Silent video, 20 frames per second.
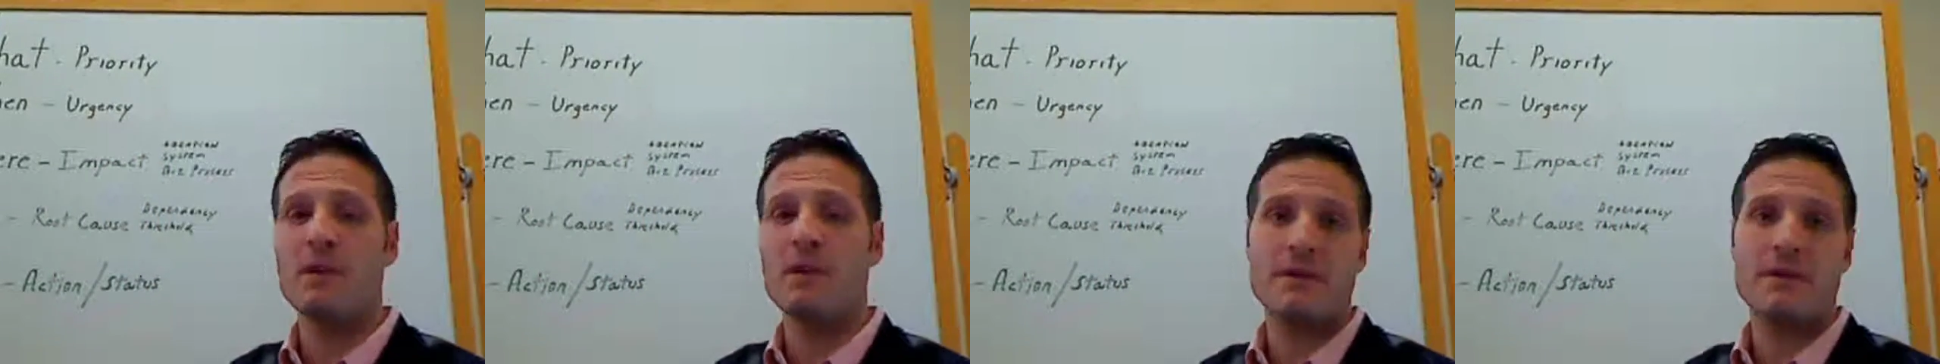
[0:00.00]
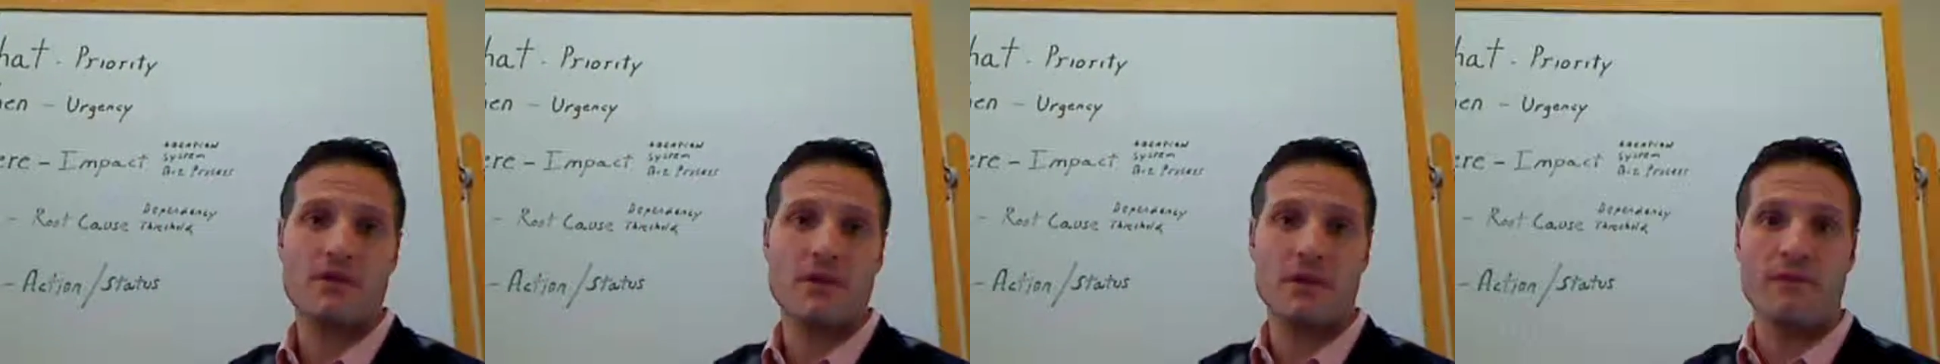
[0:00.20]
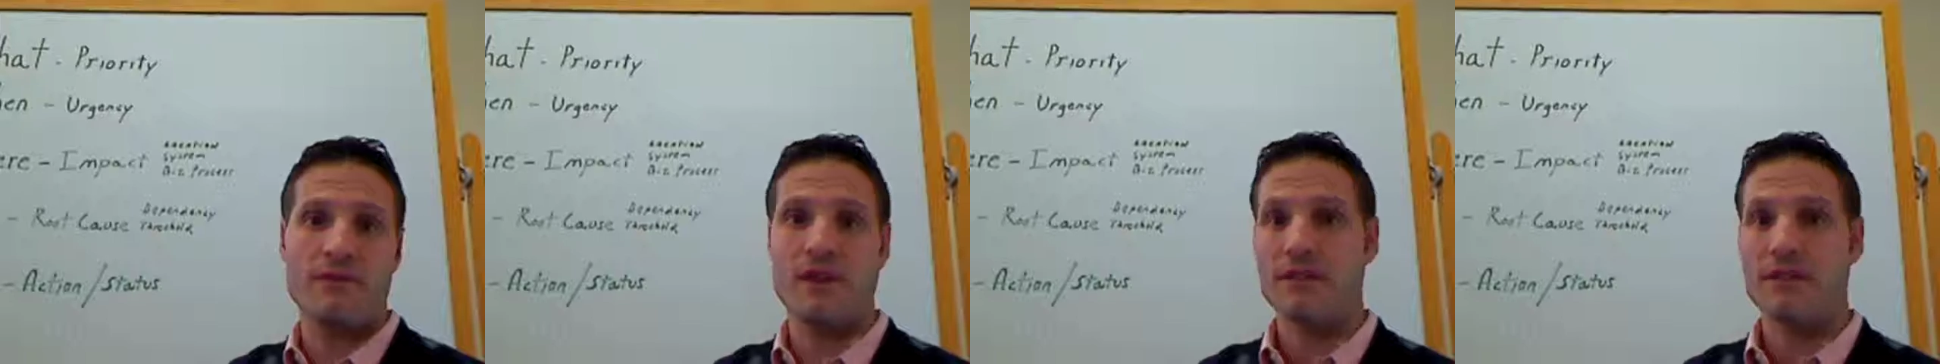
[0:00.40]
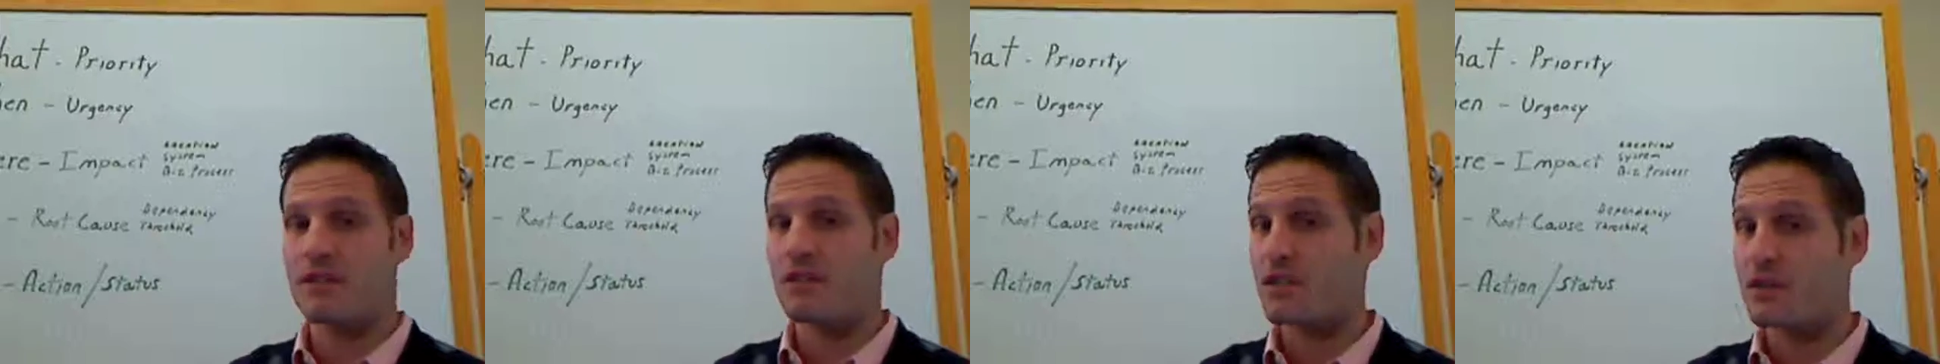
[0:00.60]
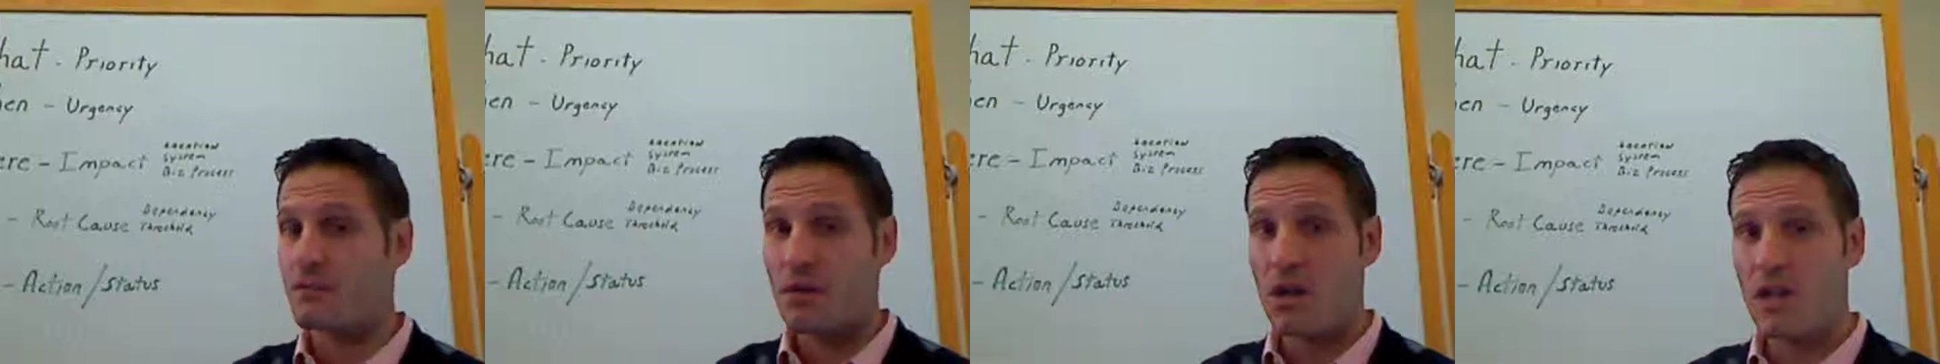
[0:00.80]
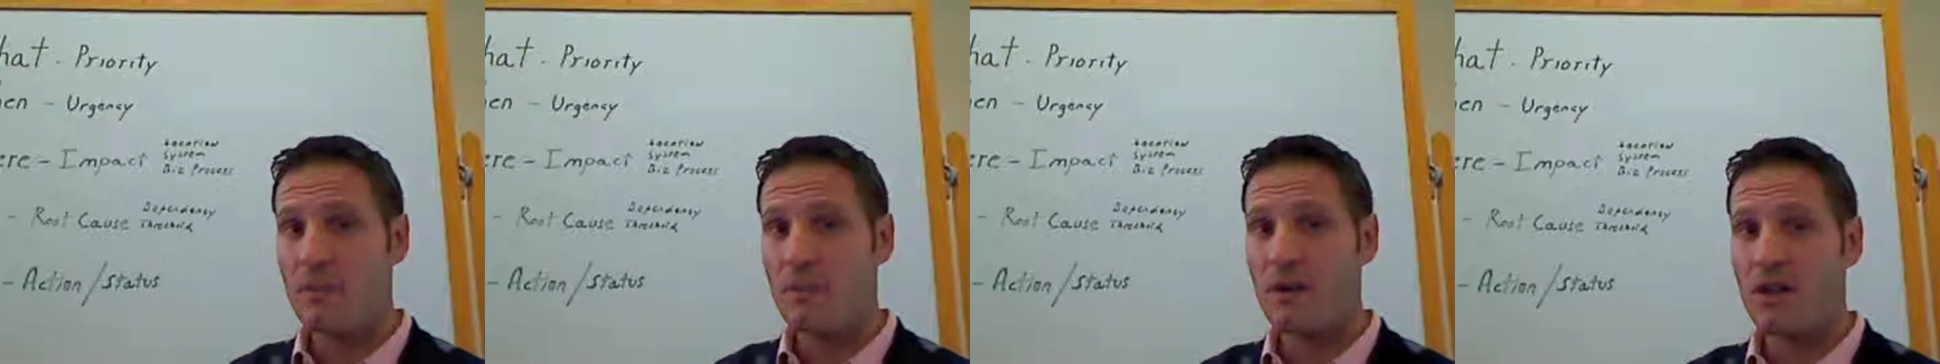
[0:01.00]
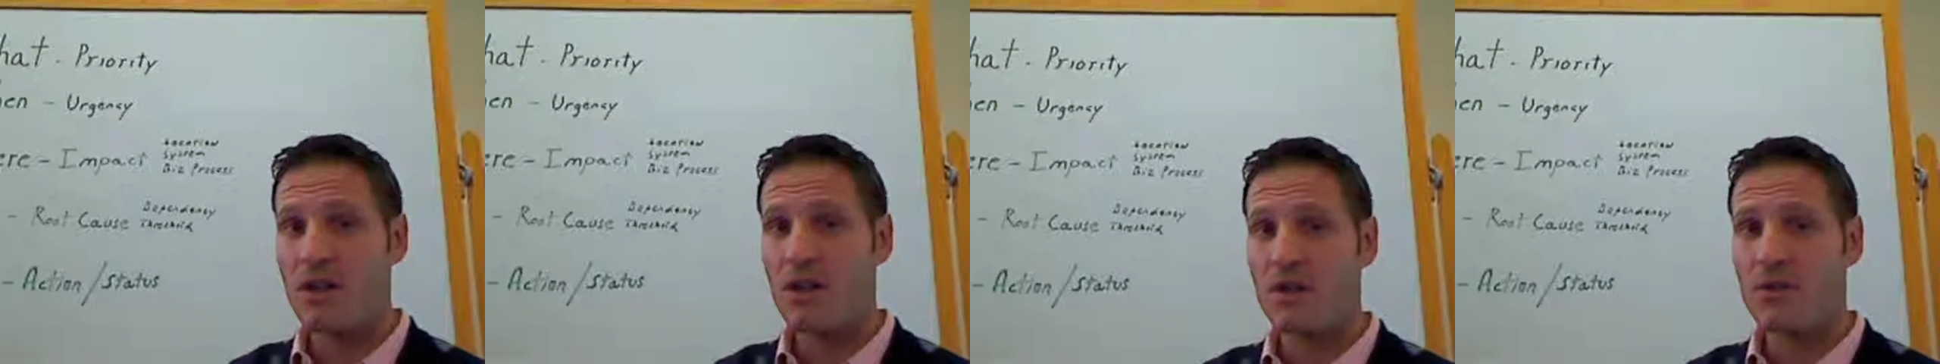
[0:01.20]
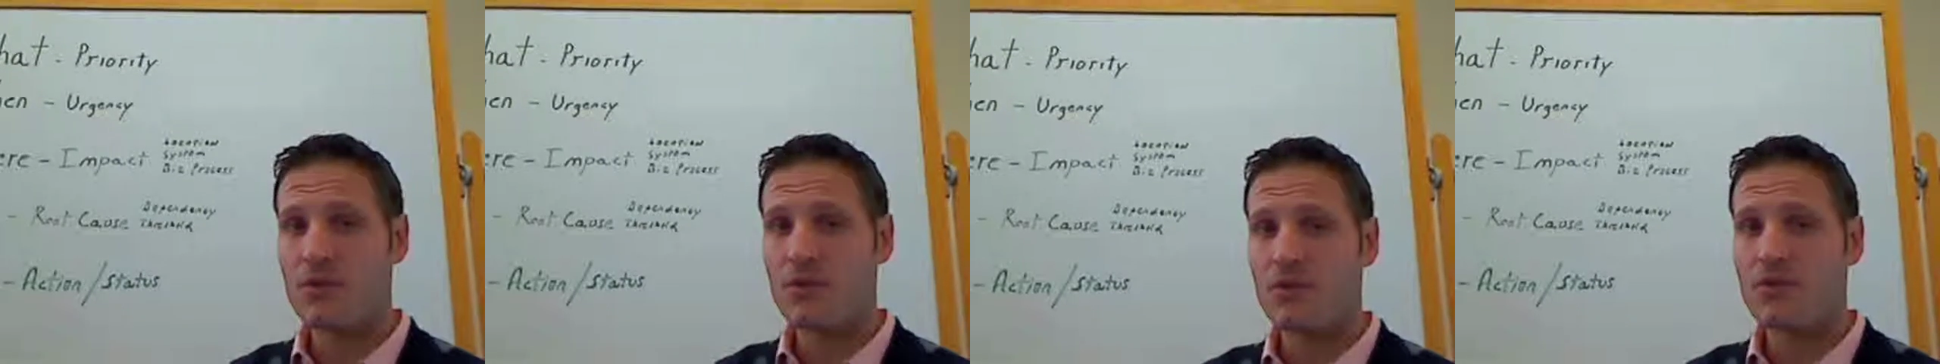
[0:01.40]
maybe it's only affecting a small amount
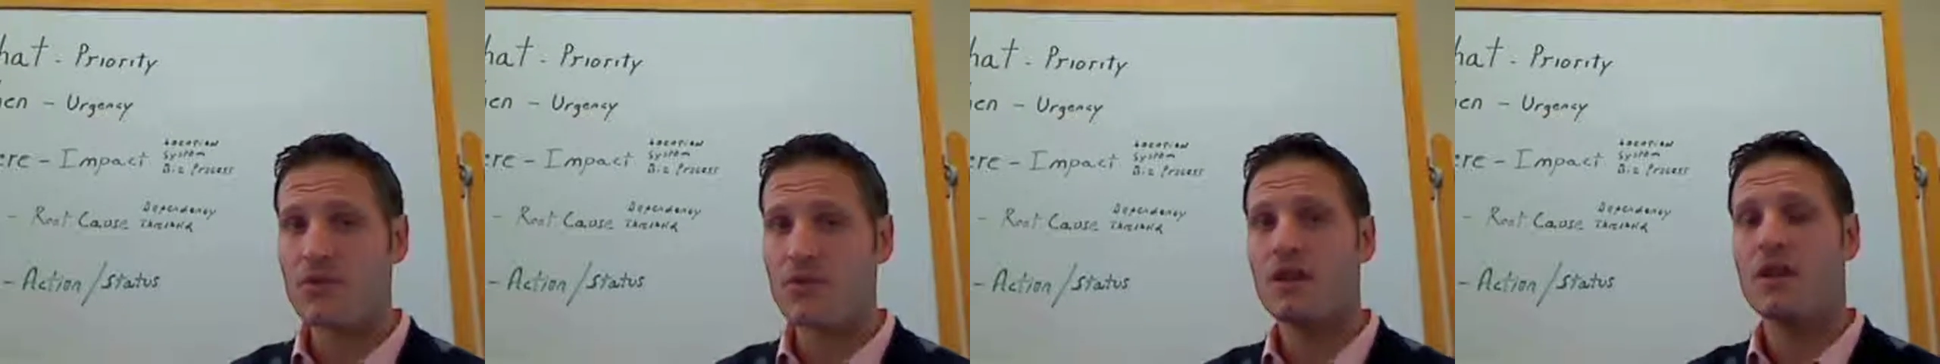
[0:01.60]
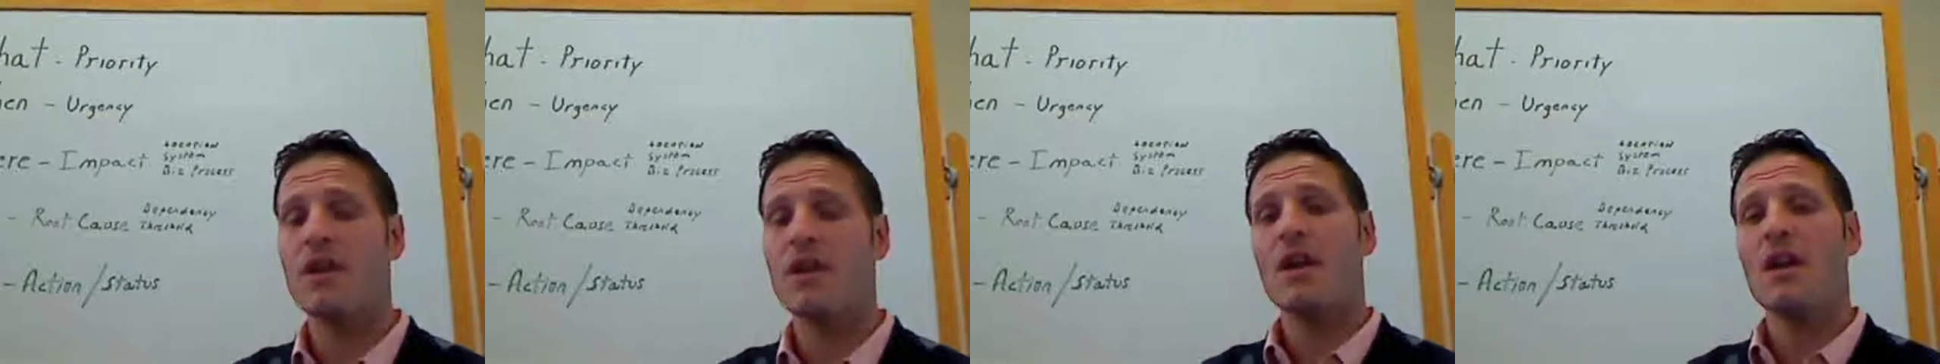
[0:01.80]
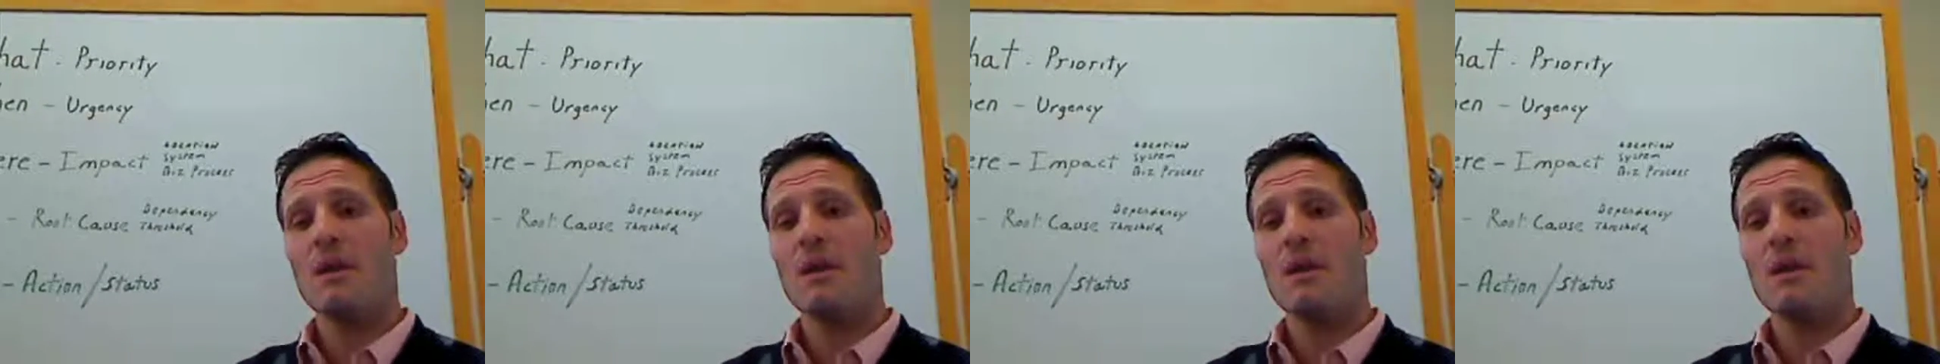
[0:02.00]
of users,